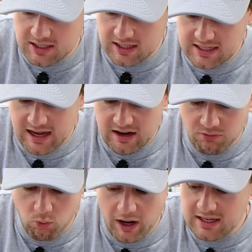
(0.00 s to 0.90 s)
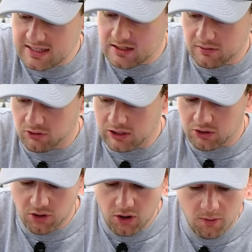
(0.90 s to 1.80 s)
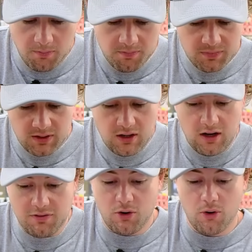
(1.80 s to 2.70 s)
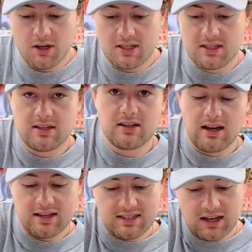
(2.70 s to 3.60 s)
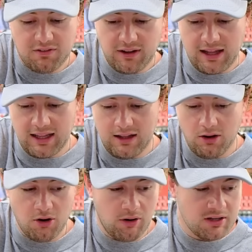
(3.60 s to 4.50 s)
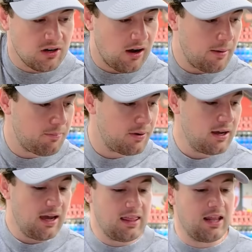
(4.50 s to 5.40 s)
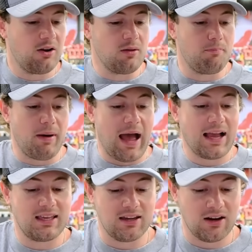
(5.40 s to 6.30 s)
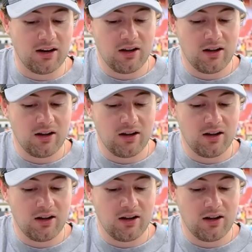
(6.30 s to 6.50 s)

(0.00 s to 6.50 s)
in this kind of white silvery chrome. Of course, a sick FLYLITE logo on top. And then on the back here,